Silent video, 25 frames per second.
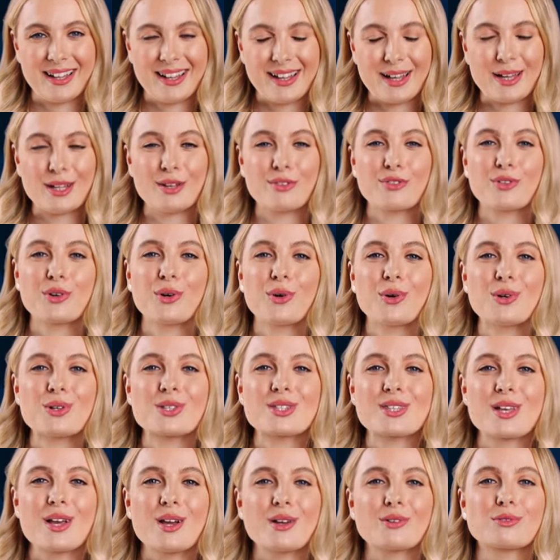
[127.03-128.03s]
and of
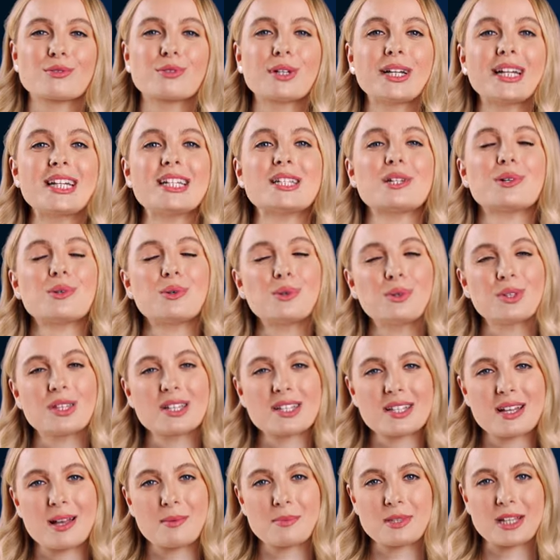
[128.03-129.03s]
course, read all the
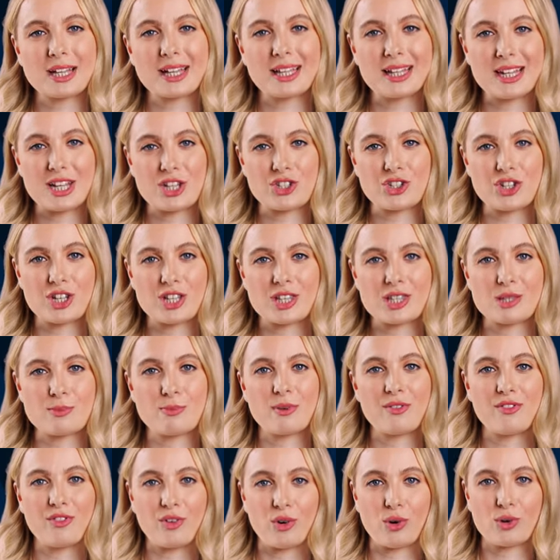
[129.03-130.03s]
terms and conditions
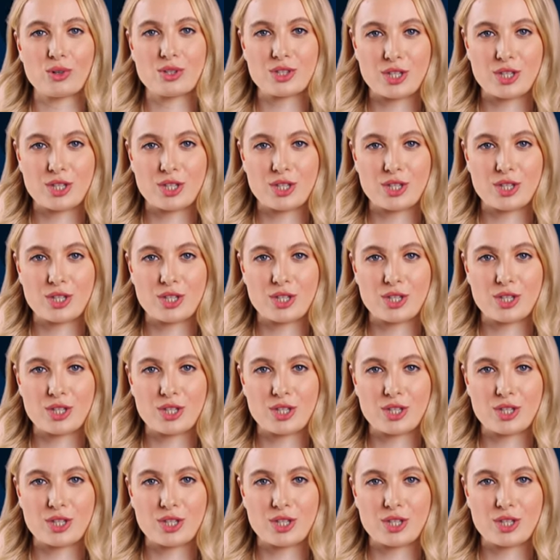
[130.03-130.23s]
before